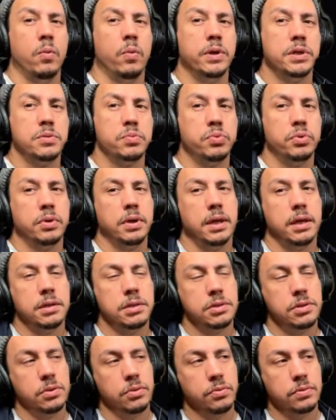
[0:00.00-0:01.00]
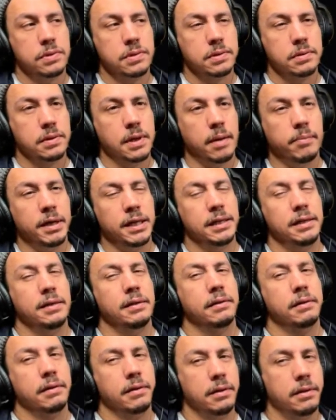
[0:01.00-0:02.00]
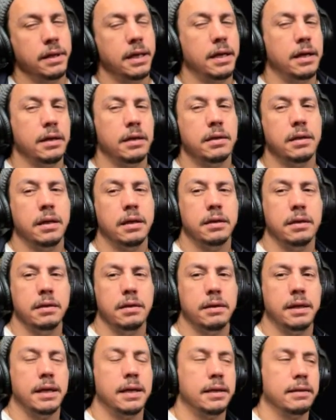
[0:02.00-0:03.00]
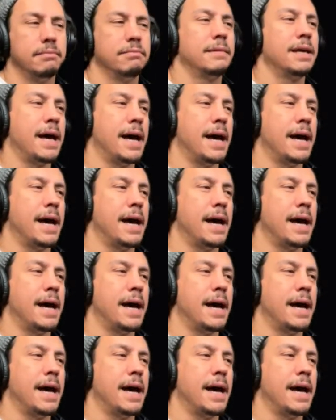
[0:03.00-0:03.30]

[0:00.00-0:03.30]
which will get you, you'll get a